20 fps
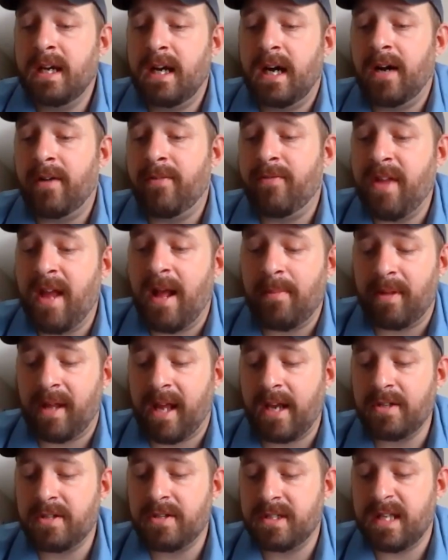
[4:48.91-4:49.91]
of the
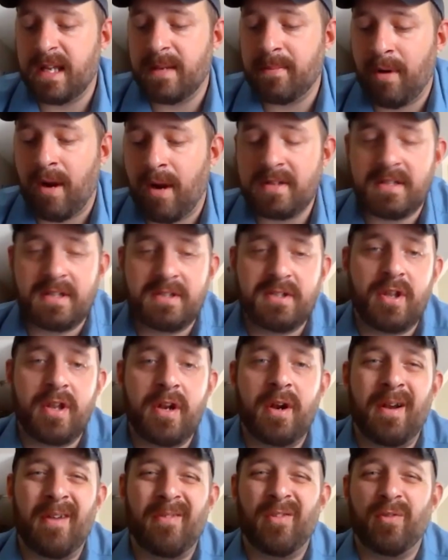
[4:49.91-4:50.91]
applications they process. So they
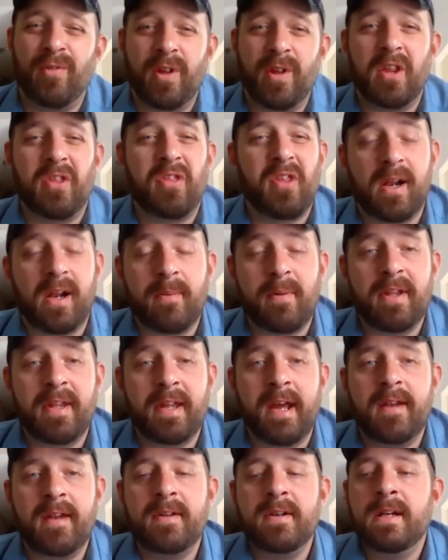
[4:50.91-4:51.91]
don't ever really think about
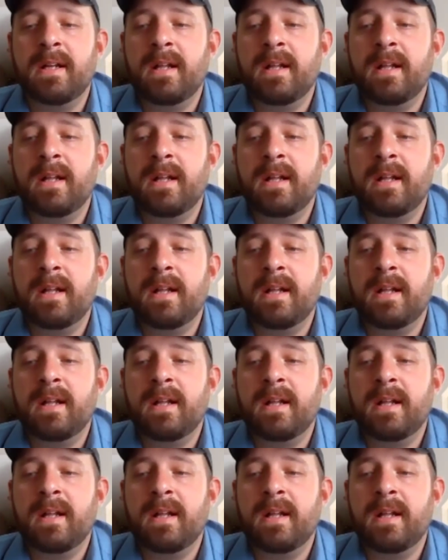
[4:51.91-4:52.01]
that.